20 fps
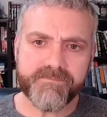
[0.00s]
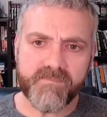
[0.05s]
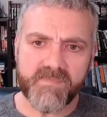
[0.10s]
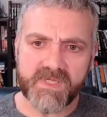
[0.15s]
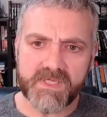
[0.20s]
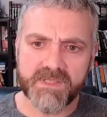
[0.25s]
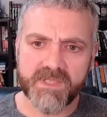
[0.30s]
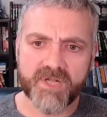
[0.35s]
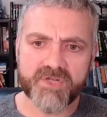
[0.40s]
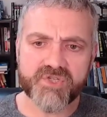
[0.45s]

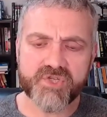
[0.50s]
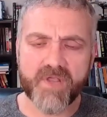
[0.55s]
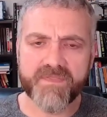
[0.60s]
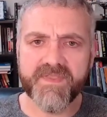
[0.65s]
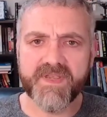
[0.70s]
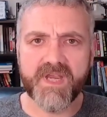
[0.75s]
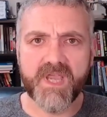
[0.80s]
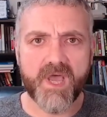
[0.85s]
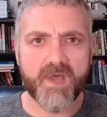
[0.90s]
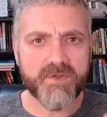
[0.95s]
Lunch on
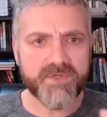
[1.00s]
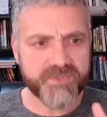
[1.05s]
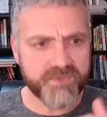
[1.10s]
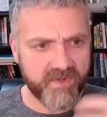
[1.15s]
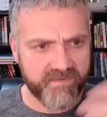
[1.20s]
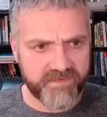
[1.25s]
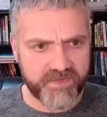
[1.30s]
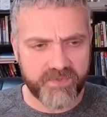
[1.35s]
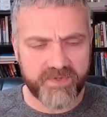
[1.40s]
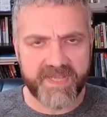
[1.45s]
the go, so
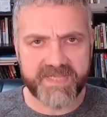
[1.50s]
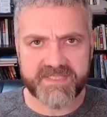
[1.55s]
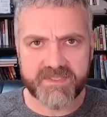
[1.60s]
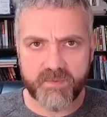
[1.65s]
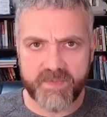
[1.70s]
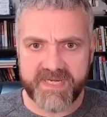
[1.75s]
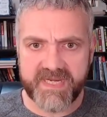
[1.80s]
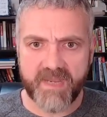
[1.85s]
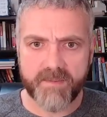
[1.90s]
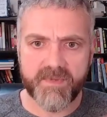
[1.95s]
a few days a
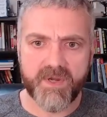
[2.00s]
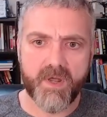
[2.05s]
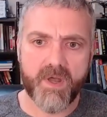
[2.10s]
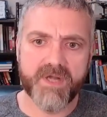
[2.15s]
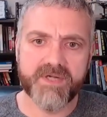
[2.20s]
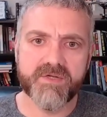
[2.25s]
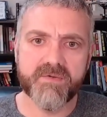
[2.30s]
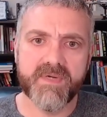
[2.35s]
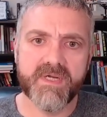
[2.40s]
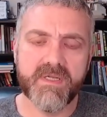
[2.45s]
week I'm
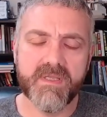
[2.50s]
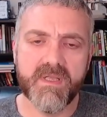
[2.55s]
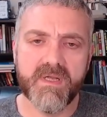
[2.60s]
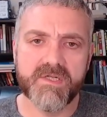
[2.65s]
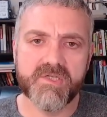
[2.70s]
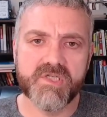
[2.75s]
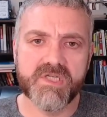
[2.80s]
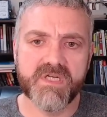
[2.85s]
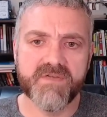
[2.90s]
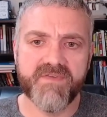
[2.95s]
gone during
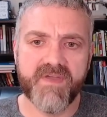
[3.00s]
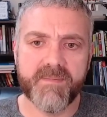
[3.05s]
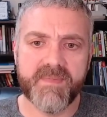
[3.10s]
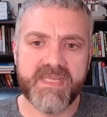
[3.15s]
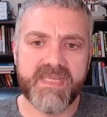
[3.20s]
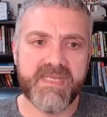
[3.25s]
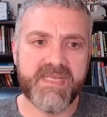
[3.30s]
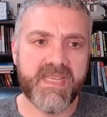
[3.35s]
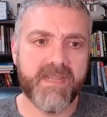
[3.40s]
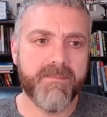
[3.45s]
lunch, and if I'm
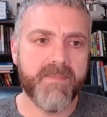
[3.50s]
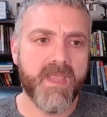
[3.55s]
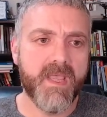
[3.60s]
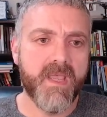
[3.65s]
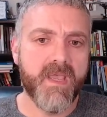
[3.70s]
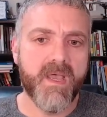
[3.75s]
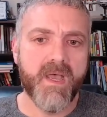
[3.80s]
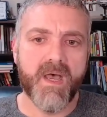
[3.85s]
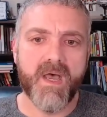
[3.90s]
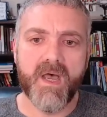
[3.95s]
eating,
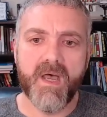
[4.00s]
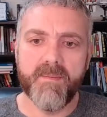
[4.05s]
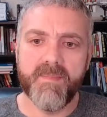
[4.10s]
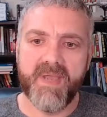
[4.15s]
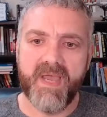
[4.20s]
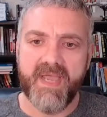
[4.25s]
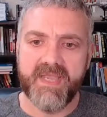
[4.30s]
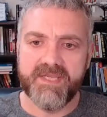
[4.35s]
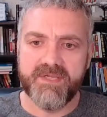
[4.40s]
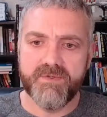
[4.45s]

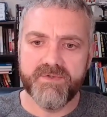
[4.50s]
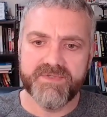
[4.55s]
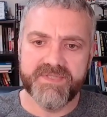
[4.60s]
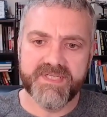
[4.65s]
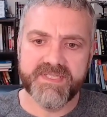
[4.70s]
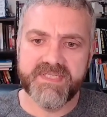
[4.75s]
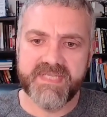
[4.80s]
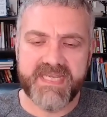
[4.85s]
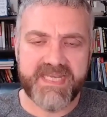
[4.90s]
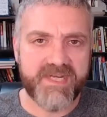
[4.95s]
I use
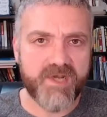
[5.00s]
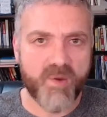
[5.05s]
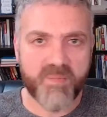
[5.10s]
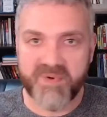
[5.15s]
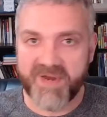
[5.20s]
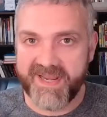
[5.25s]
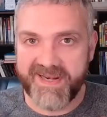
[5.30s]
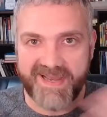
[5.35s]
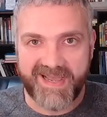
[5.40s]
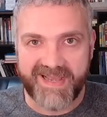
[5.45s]
this keto
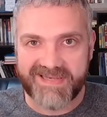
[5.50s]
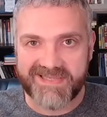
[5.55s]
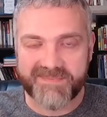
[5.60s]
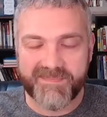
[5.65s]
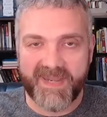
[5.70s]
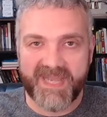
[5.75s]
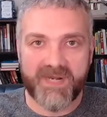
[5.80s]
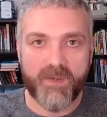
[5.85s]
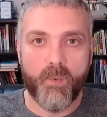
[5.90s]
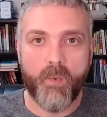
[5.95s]
bread. I just
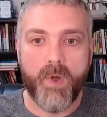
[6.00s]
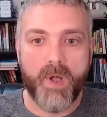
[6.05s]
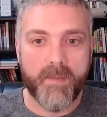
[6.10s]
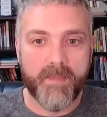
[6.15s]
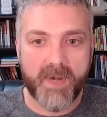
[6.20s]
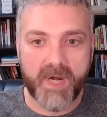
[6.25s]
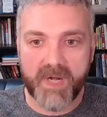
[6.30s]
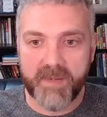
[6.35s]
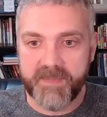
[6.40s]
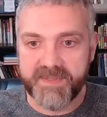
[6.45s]
buy it at
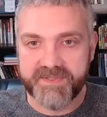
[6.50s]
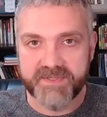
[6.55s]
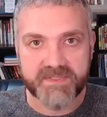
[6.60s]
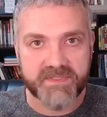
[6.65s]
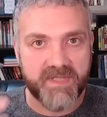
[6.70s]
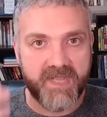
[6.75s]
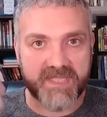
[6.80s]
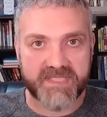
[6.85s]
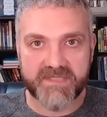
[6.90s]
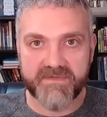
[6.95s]
Walmart, but there's
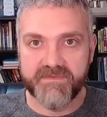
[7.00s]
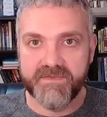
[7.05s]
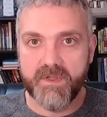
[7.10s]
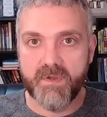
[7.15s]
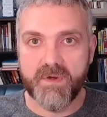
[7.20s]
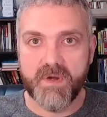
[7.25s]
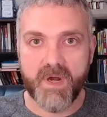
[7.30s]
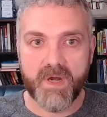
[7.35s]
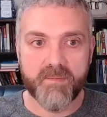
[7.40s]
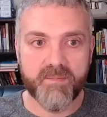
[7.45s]
lots of low
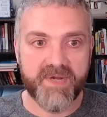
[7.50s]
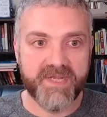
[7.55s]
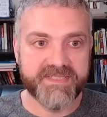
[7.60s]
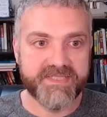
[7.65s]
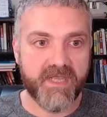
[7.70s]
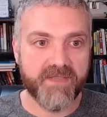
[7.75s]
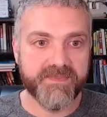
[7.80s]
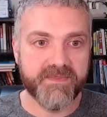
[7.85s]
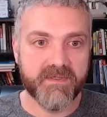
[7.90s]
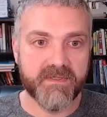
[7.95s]
carb breads
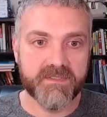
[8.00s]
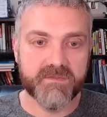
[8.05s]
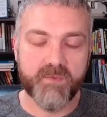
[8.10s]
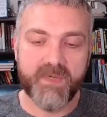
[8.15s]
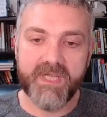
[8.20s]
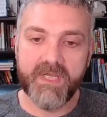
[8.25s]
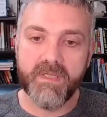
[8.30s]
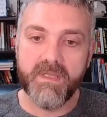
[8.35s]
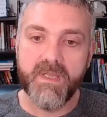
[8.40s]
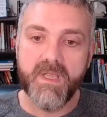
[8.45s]
out there as
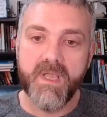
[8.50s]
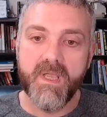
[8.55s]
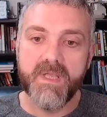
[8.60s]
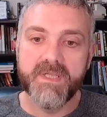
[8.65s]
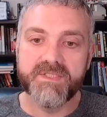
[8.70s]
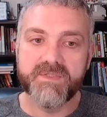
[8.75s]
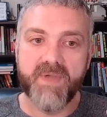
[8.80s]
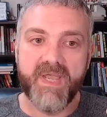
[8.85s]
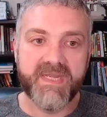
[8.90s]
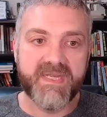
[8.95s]
well.
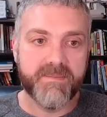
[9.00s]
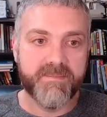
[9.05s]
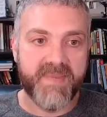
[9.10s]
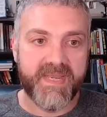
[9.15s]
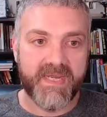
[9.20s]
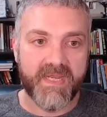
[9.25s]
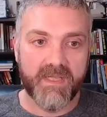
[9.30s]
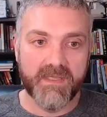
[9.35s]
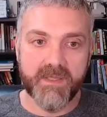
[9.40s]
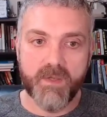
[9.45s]
So I could
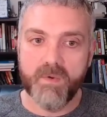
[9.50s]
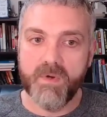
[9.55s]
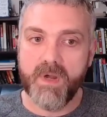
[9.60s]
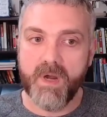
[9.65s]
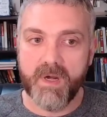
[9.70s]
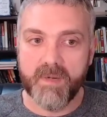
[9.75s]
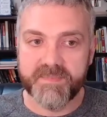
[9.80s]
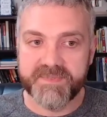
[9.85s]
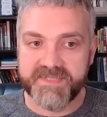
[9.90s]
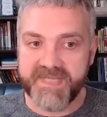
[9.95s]
make a low
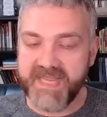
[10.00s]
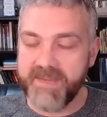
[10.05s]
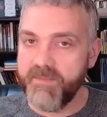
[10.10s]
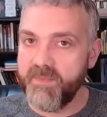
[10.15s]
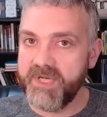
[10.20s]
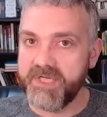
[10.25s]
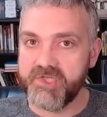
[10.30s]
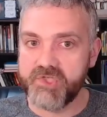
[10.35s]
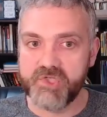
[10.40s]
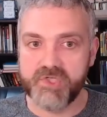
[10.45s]
carb
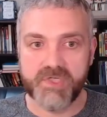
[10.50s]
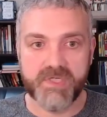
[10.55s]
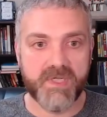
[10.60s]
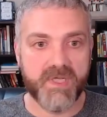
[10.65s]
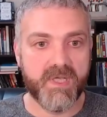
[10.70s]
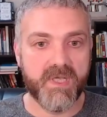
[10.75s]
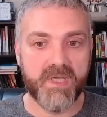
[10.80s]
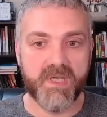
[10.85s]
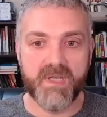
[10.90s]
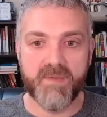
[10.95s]
sandwich
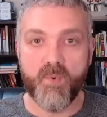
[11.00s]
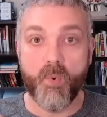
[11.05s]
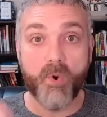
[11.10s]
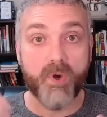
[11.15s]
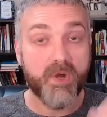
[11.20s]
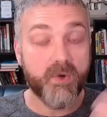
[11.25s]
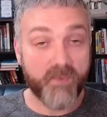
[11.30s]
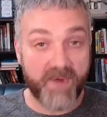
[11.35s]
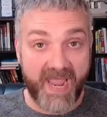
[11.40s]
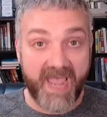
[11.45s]
or
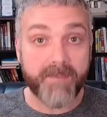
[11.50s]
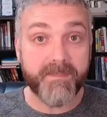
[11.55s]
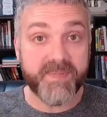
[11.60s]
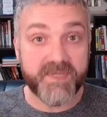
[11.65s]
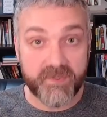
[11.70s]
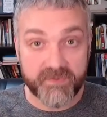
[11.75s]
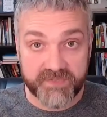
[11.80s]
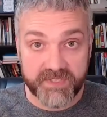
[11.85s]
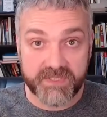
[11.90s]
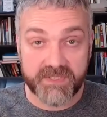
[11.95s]
a wrap
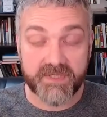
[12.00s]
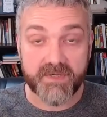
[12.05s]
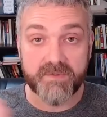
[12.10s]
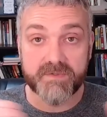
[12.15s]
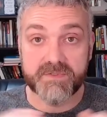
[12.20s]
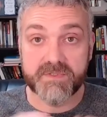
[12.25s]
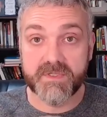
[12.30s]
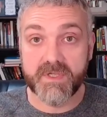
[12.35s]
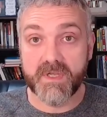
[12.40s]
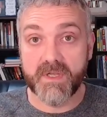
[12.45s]
using
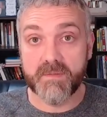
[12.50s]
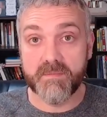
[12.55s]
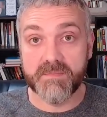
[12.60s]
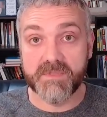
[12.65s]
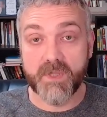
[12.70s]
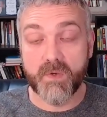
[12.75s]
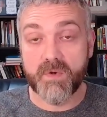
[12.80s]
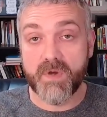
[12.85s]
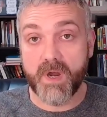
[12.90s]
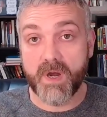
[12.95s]
those
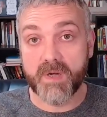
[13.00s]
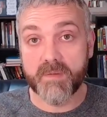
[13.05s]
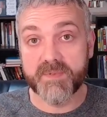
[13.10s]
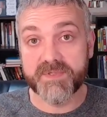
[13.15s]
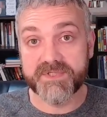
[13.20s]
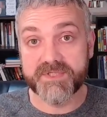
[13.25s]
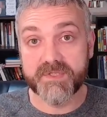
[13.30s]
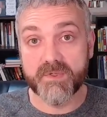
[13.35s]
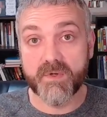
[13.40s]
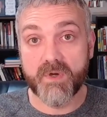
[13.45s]
low carb or
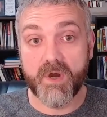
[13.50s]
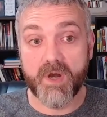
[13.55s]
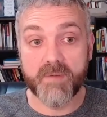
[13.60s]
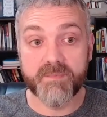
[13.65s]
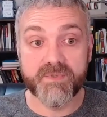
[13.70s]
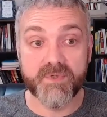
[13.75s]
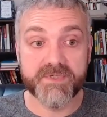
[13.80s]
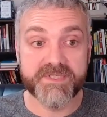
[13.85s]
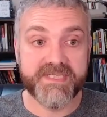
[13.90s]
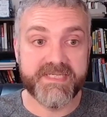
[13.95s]
0 carb
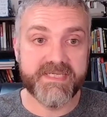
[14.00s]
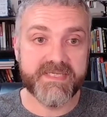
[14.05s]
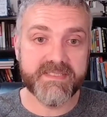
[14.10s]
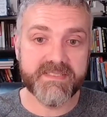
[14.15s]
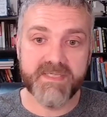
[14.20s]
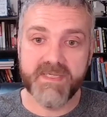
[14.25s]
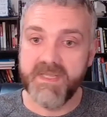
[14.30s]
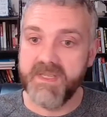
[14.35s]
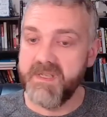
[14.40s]
tortillas.